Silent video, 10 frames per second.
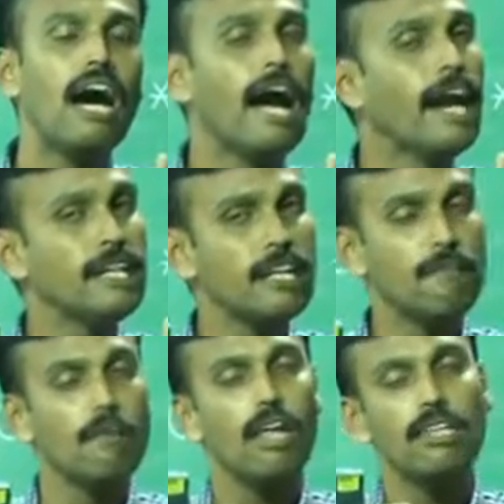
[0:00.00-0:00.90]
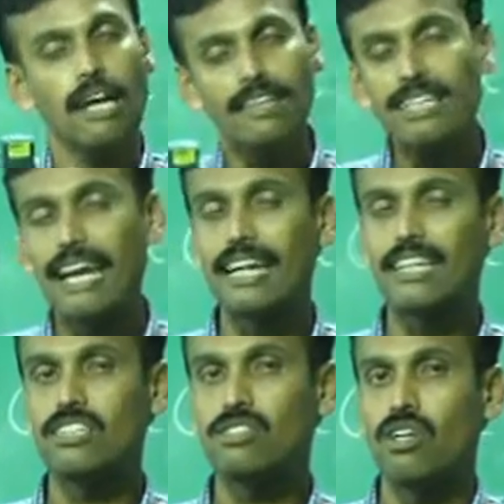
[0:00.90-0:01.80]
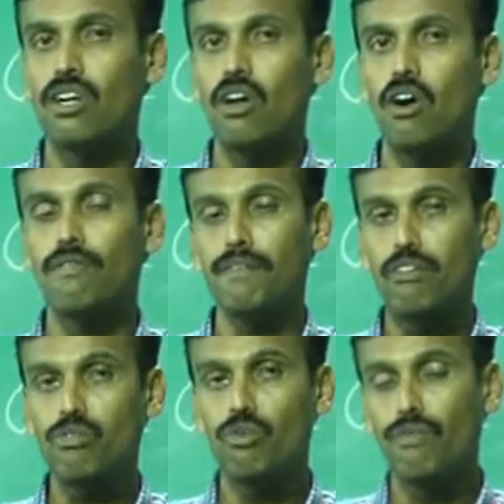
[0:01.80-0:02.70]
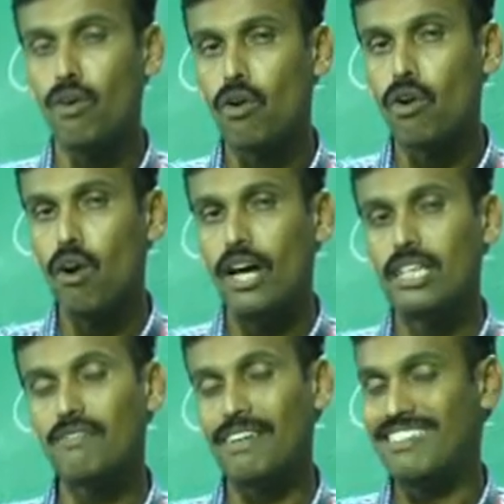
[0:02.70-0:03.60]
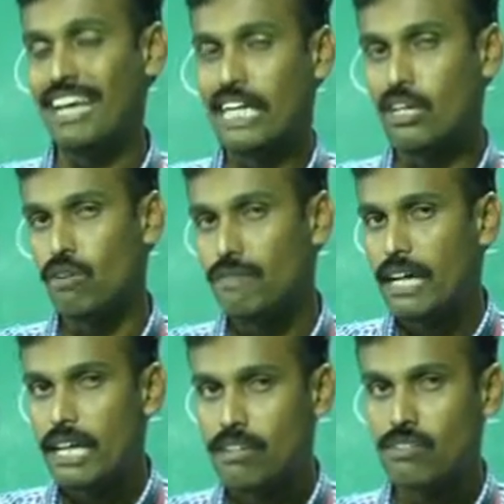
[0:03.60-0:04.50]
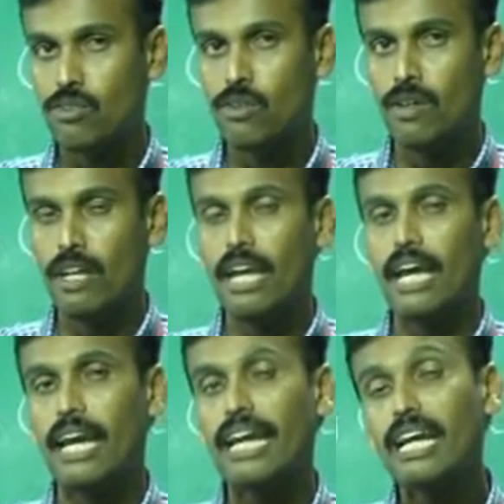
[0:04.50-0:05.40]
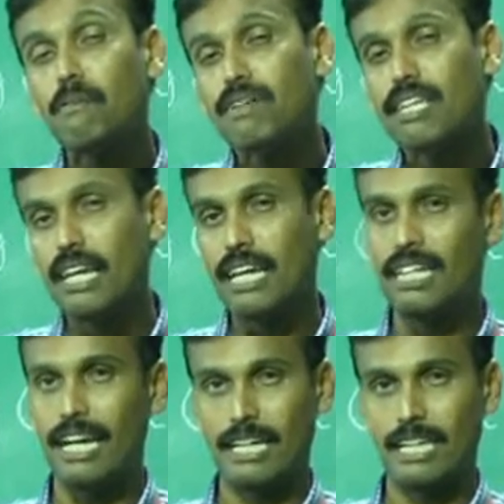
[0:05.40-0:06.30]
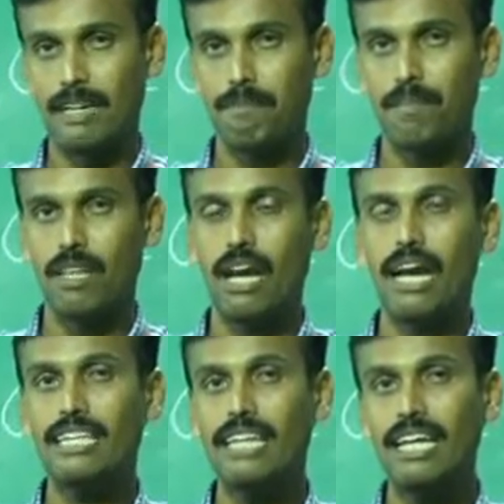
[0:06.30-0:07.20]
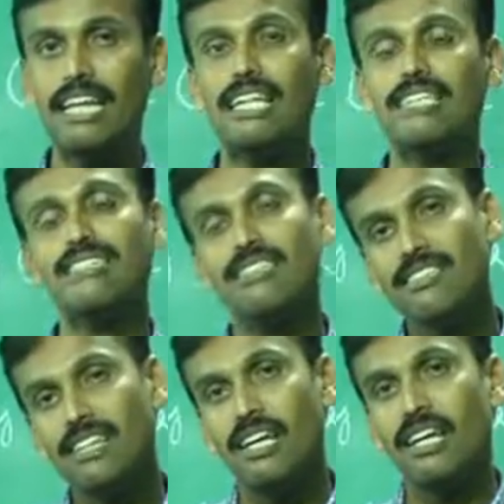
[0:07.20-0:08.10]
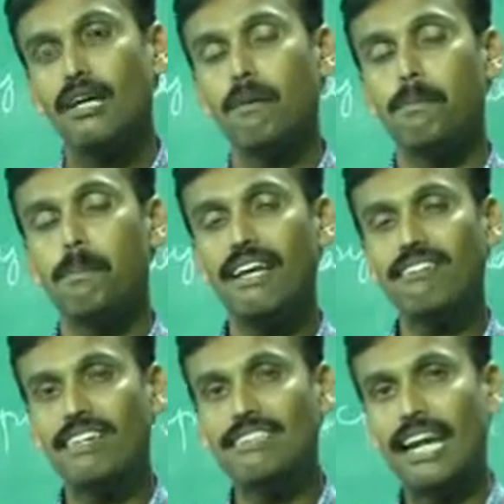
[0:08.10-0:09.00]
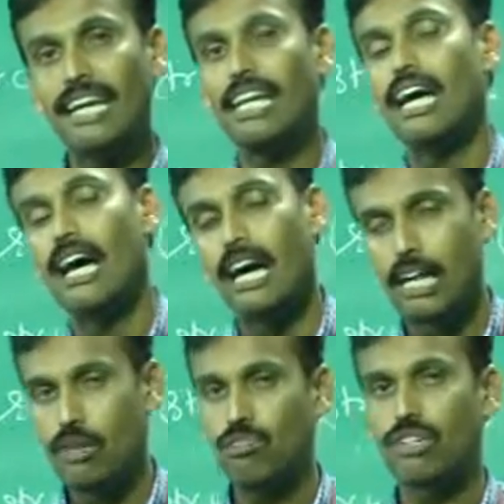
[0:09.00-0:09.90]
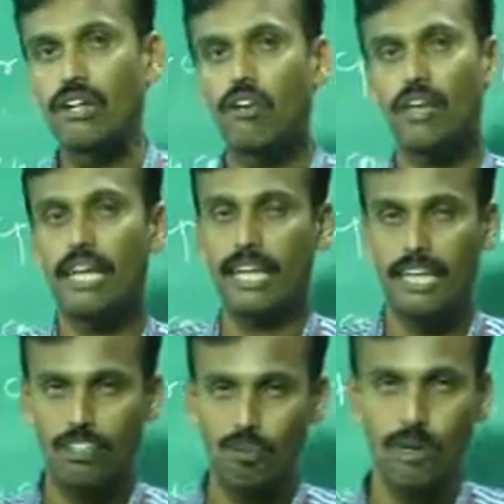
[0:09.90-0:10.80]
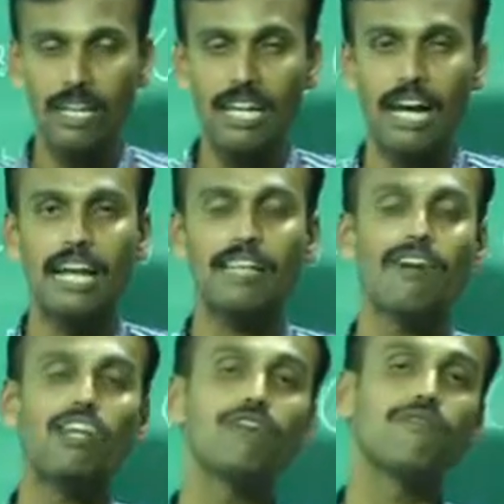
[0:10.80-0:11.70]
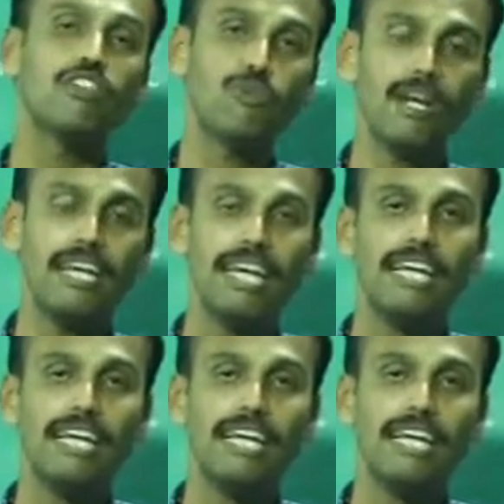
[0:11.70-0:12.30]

and the other characters of s2 follow the first character of s2, ending up with a null character, and then this is placed inside a new string called s1, and the value of s1